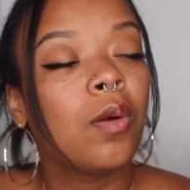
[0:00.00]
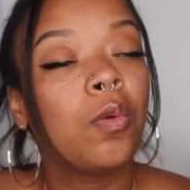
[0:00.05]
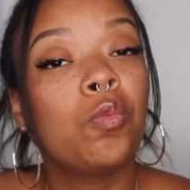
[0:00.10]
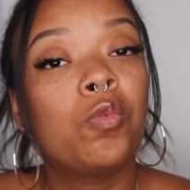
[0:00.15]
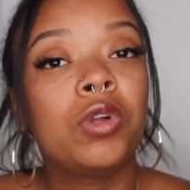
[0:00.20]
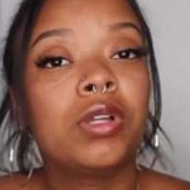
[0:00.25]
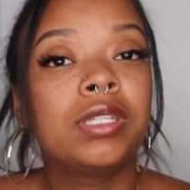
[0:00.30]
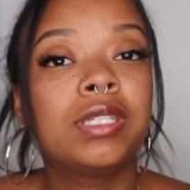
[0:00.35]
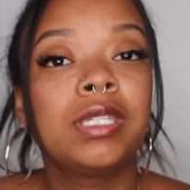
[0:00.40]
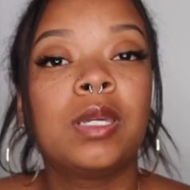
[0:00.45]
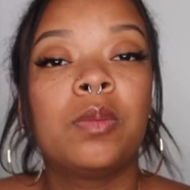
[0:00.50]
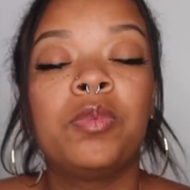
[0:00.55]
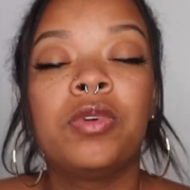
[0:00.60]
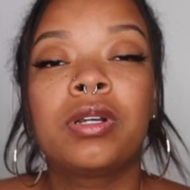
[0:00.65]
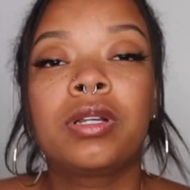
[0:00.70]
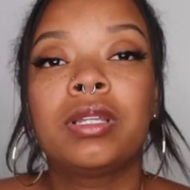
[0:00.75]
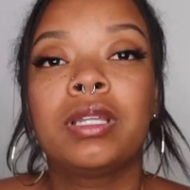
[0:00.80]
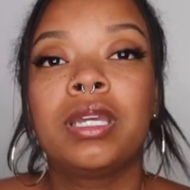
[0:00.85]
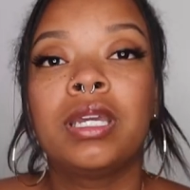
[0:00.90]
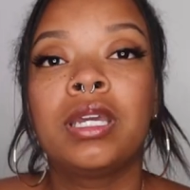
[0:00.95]
will
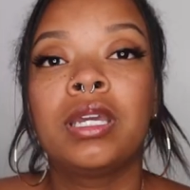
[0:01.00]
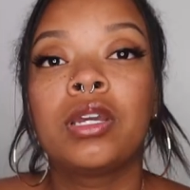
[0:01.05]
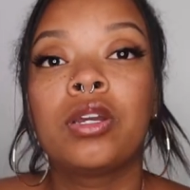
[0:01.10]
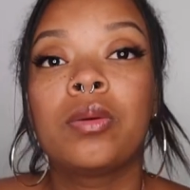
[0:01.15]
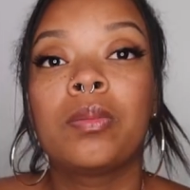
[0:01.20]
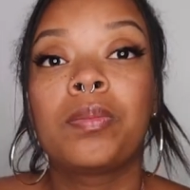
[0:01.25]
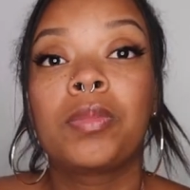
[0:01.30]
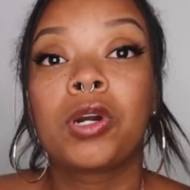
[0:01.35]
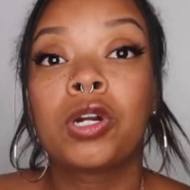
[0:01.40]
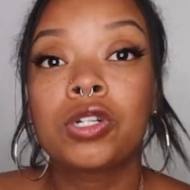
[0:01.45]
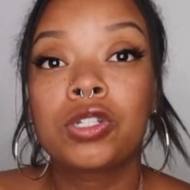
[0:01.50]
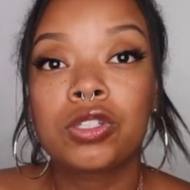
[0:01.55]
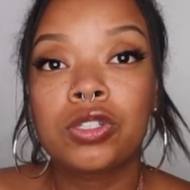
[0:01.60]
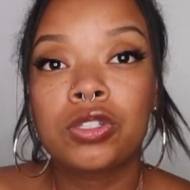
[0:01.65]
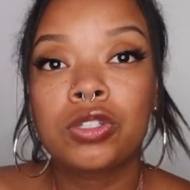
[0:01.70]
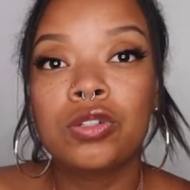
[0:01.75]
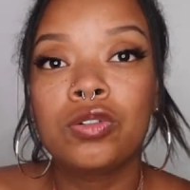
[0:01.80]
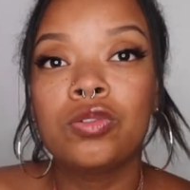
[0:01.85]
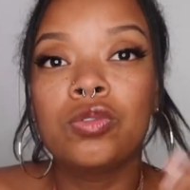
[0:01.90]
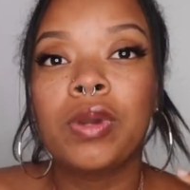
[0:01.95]
typically
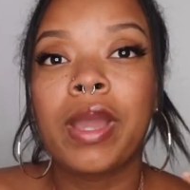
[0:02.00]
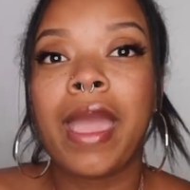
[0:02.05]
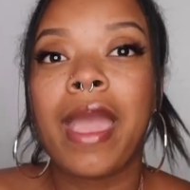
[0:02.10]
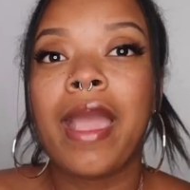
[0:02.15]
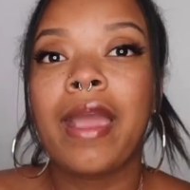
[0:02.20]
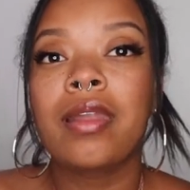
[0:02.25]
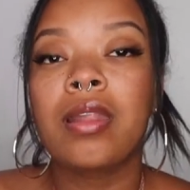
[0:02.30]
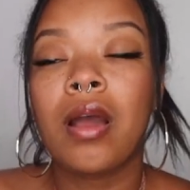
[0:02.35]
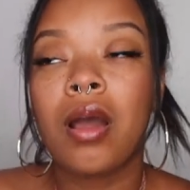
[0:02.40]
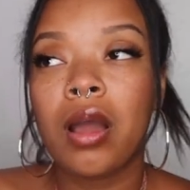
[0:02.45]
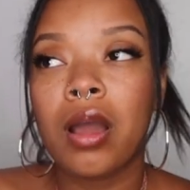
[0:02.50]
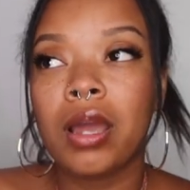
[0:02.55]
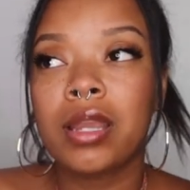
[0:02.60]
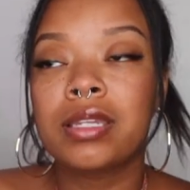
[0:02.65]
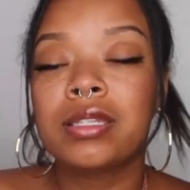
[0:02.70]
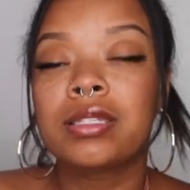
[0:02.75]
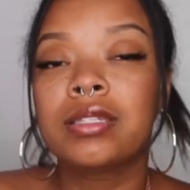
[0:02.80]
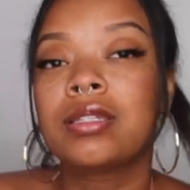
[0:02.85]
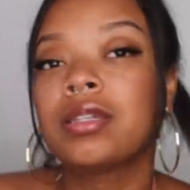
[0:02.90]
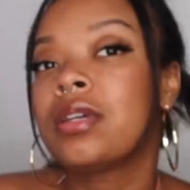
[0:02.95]
pursue and
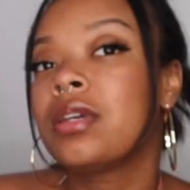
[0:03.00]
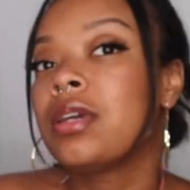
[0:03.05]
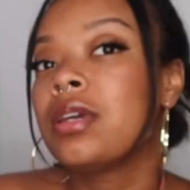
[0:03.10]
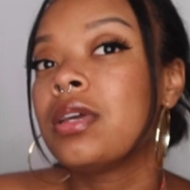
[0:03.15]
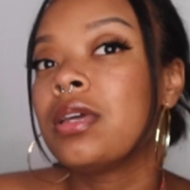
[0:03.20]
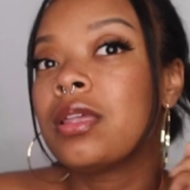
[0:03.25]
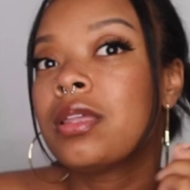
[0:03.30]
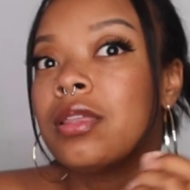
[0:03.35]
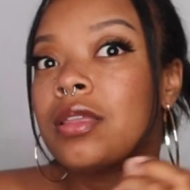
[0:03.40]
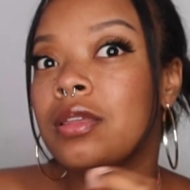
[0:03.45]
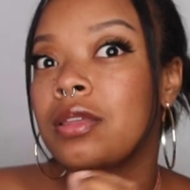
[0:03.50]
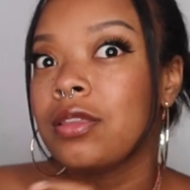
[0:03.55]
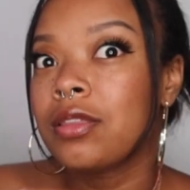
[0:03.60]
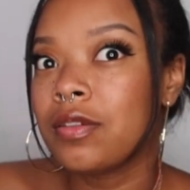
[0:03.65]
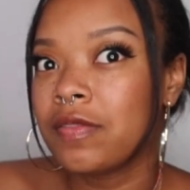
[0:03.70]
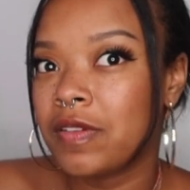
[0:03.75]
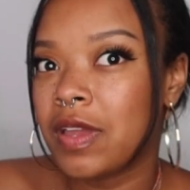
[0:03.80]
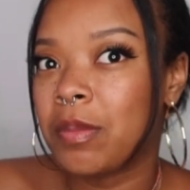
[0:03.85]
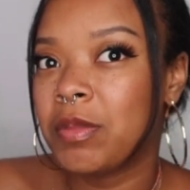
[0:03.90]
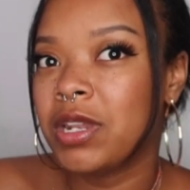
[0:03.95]
hunt
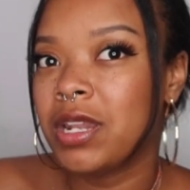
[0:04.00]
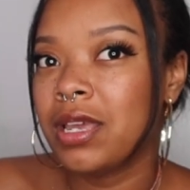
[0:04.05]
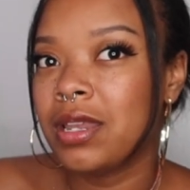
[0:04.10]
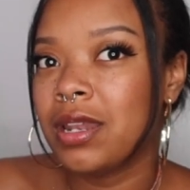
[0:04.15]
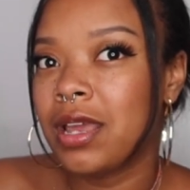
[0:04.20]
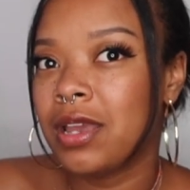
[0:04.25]
the feminine.